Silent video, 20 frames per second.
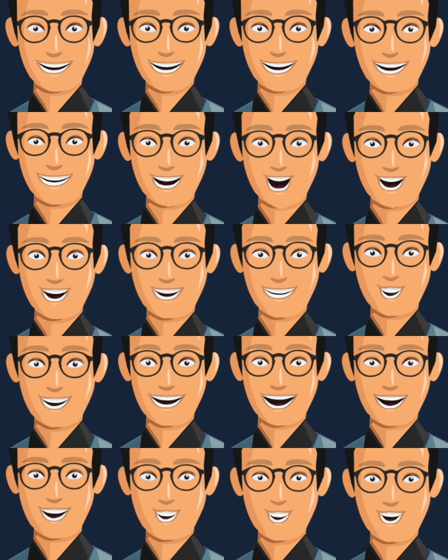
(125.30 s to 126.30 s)
and knows
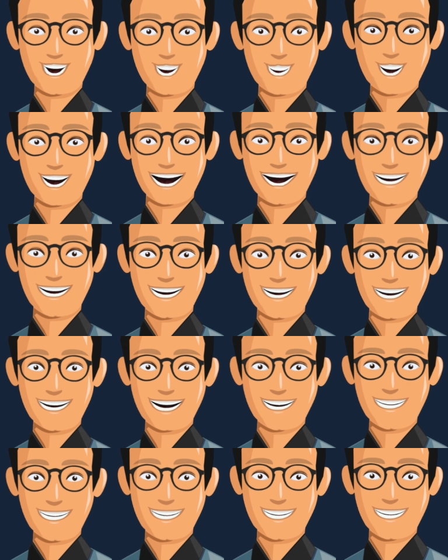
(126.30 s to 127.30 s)
what he or she is
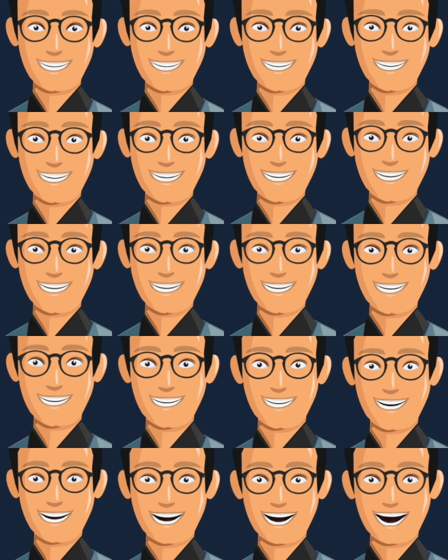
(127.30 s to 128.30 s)
doing.
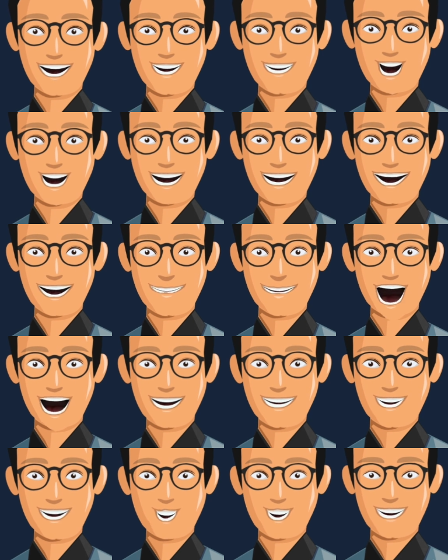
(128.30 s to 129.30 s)
The content
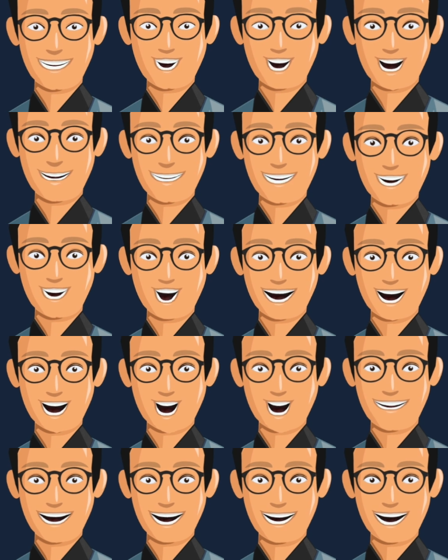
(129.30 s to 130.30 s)
marketer's job will be
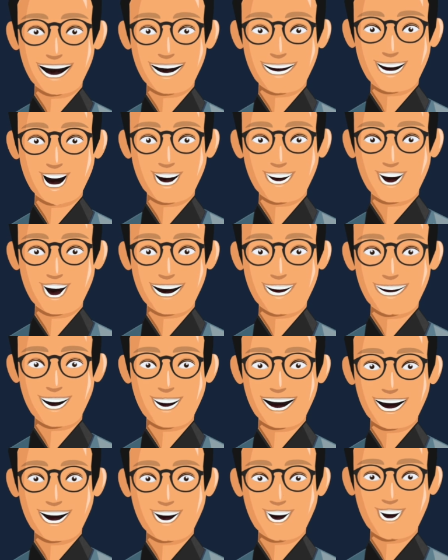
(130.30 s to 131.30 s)
not only content
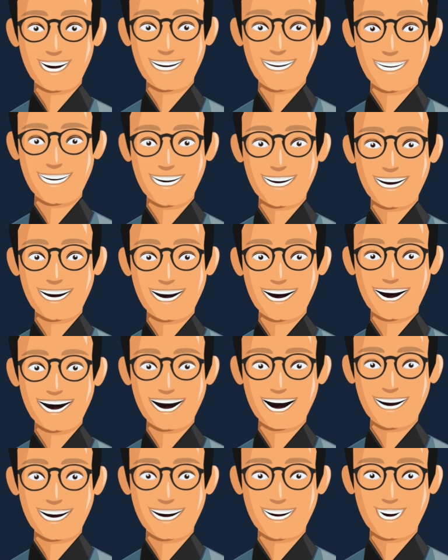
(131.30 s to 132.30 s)
creation, but
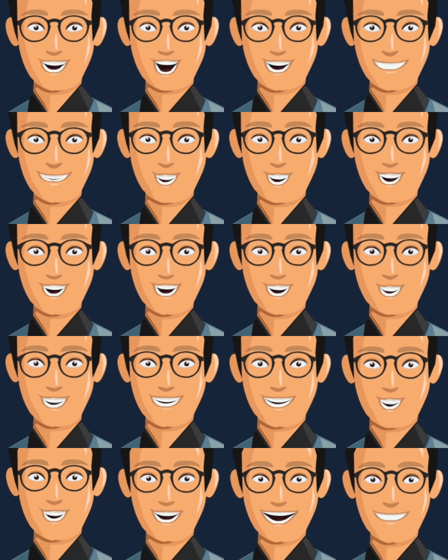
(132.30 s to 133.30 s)
also content promotion
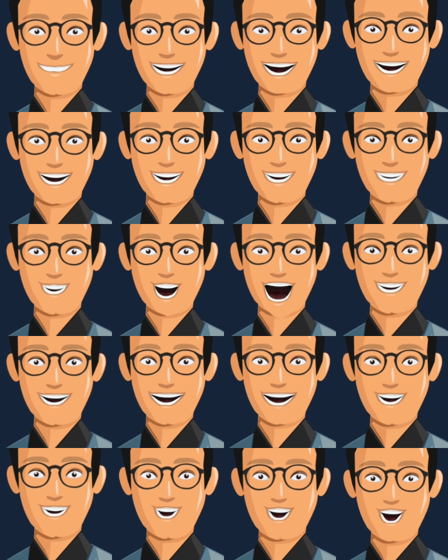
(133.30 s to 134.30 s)
across many
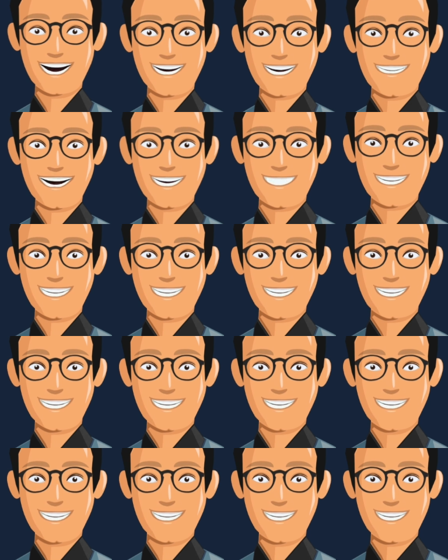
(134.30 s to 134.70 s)
networks and channels,